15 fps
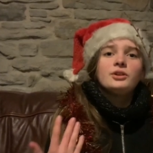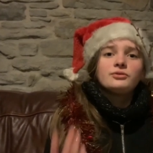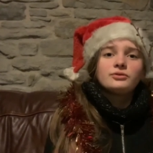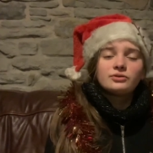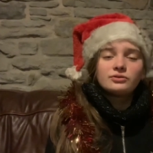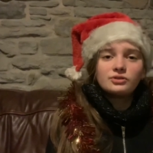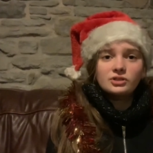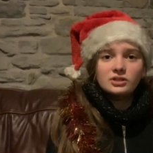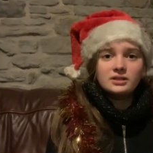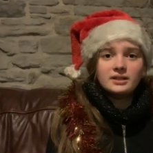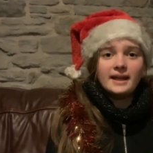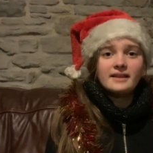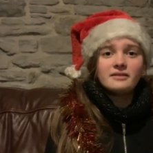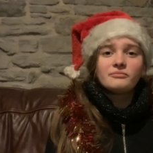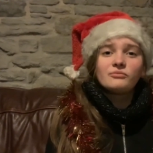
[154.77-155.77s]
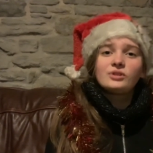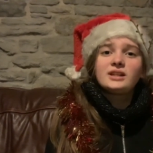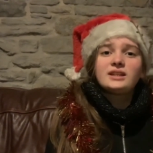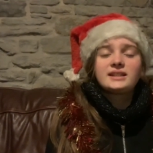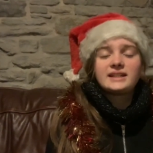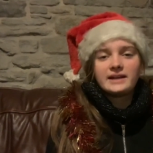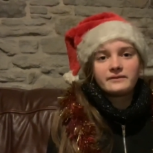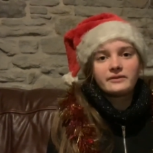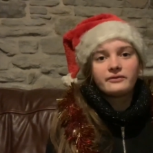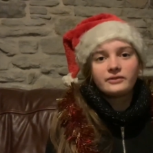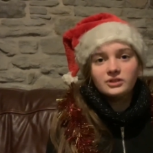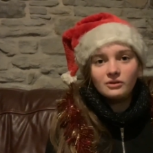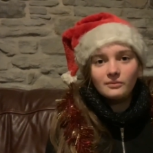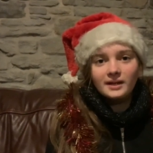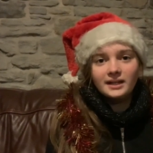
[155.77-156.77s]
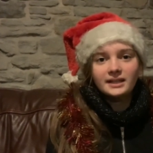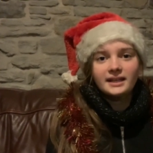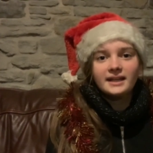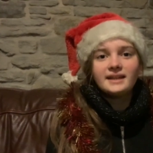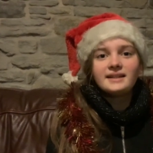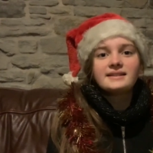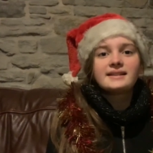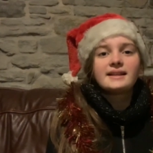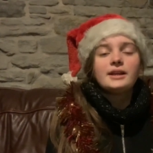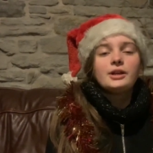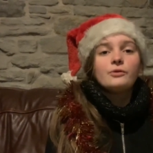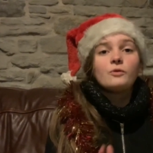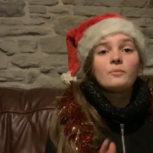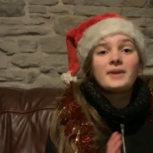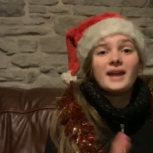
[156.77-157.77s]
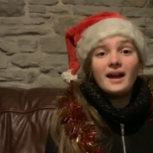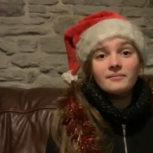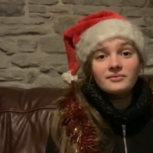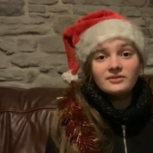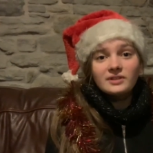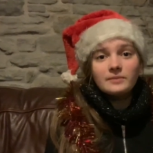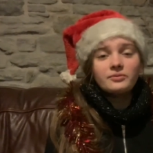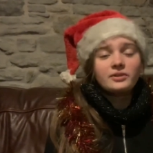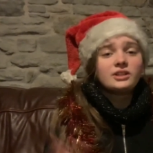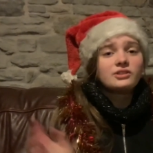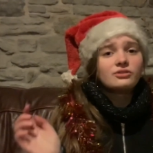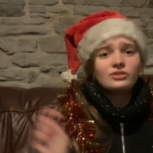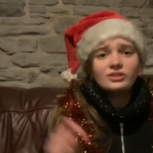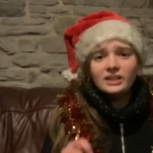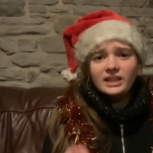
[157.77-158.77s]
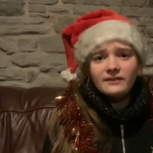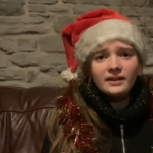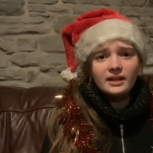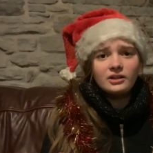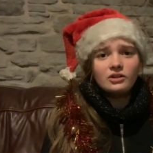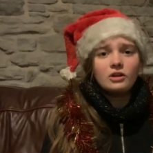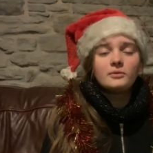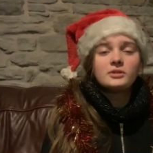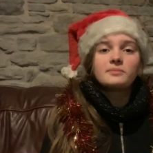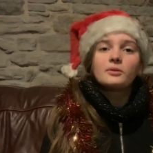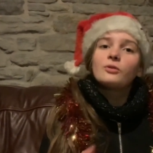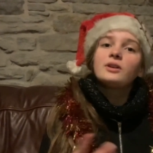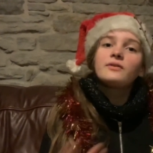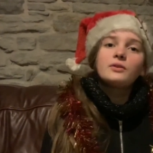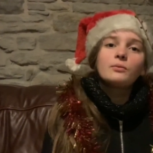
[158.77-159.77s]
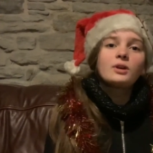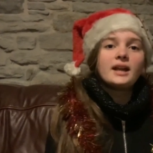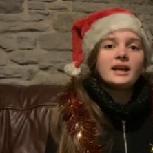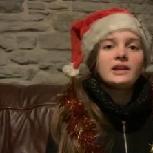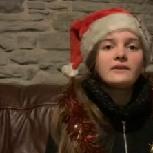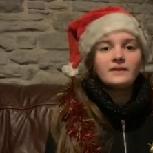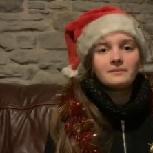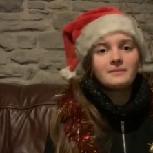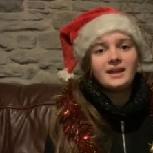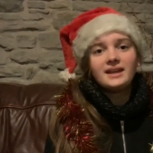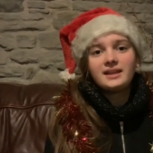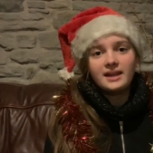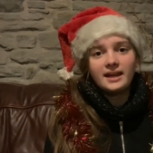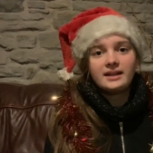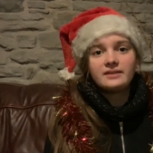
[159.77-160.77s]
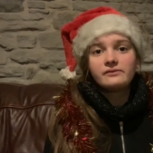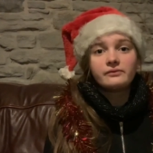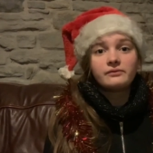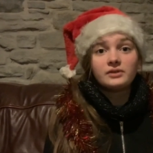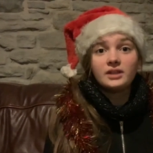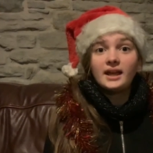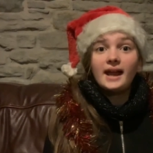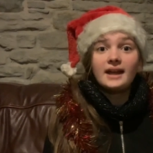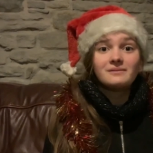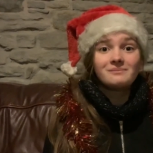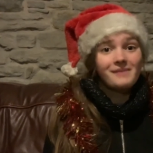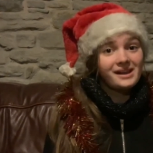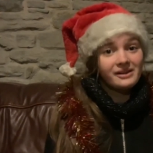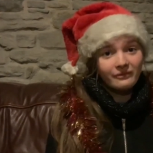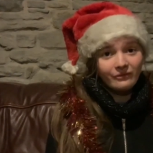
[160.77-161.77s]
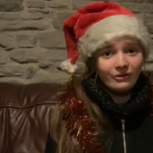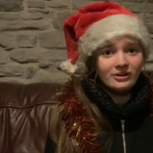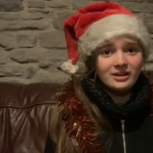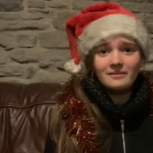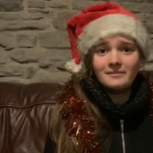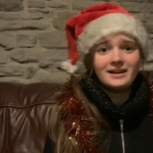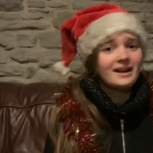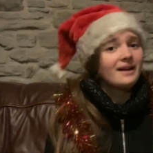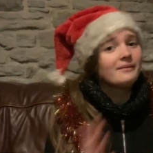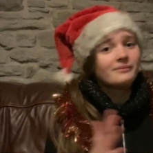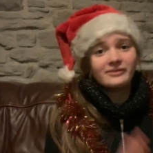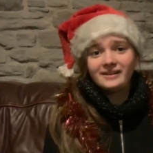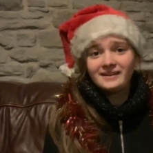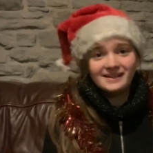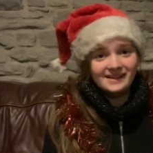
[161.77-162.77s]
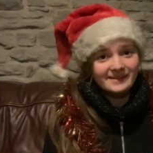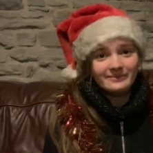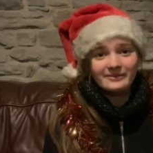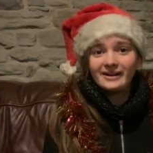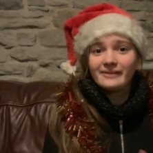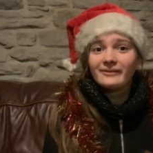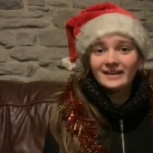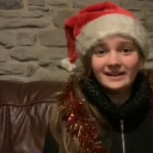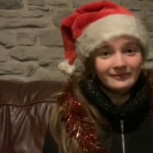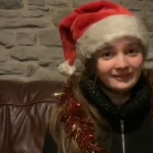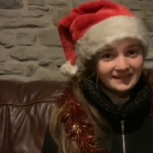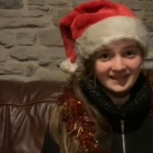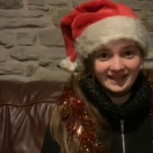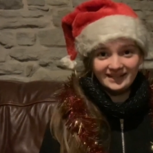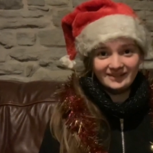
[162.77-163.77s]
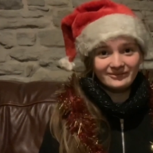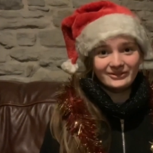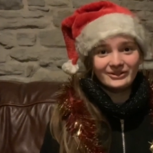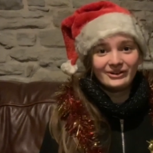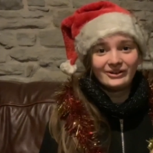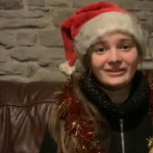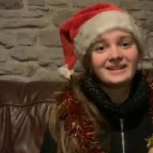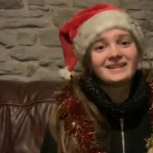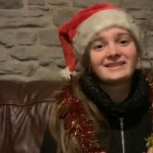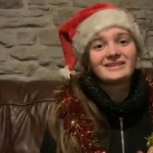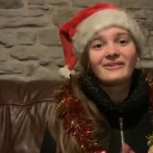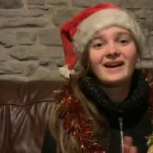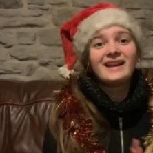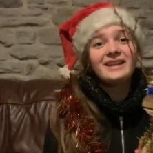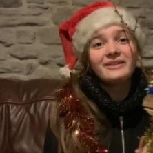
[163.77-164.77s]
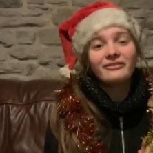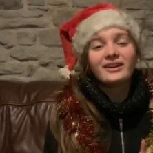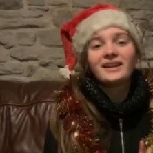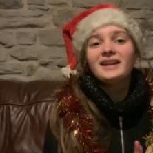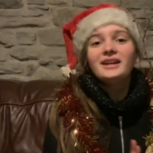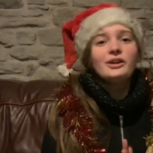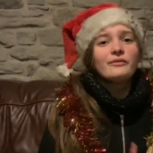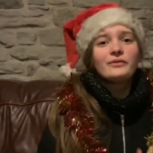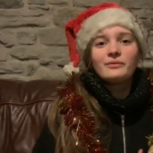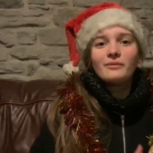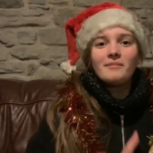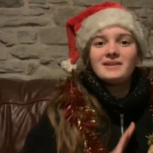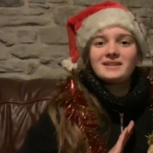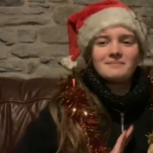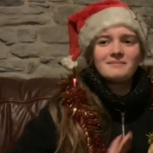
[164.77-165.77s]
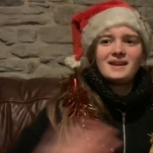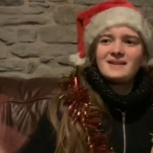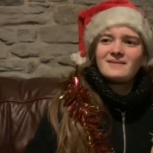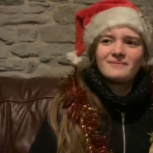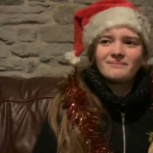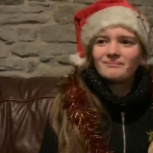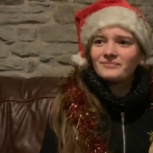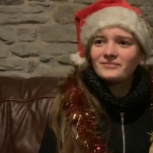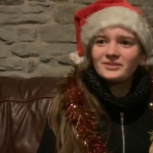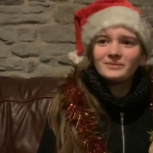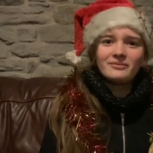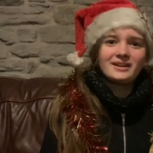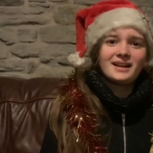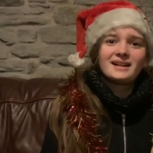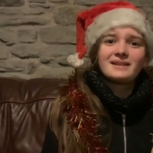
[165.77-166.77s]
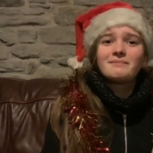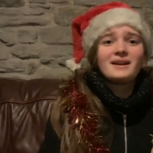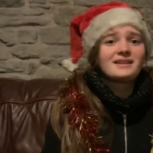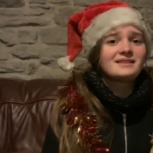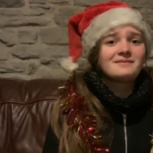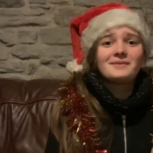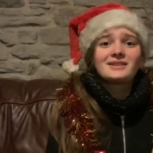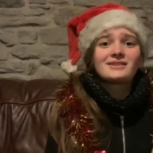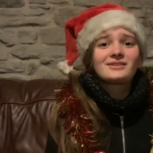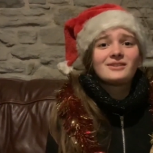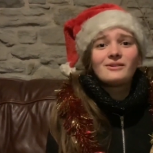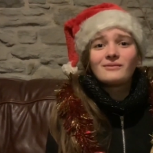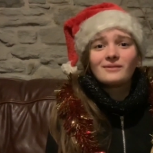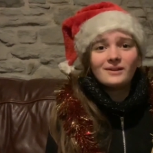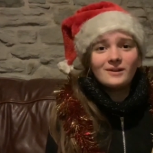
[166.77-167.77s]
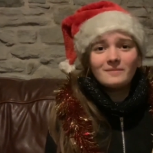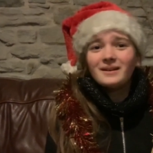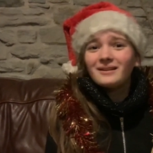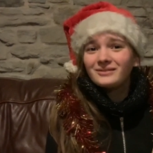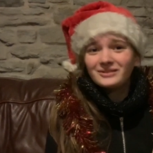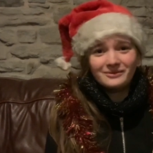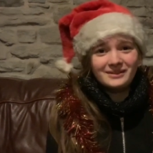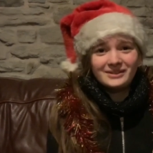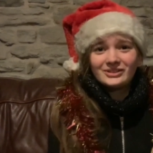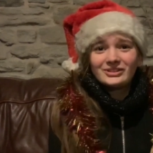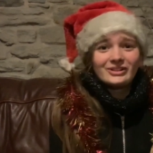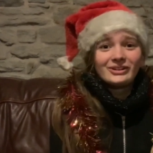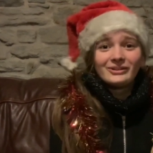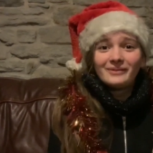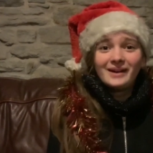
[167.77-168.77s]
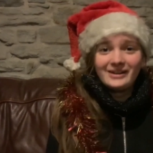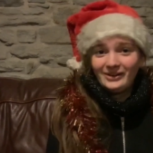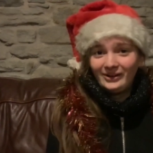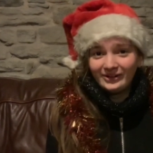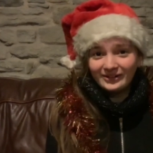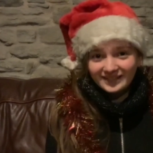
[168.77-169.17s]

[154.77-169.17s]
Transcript: just to get the money together for doing this, will be absolutely brilliant. So just leave that in the comments below. And if you want anything making that I can make for you, I mean, I'm pretty desperate. I really want to get this recorded. So anything, if you want me to make something like a massive big snow globe, I'll do it, sure, why not?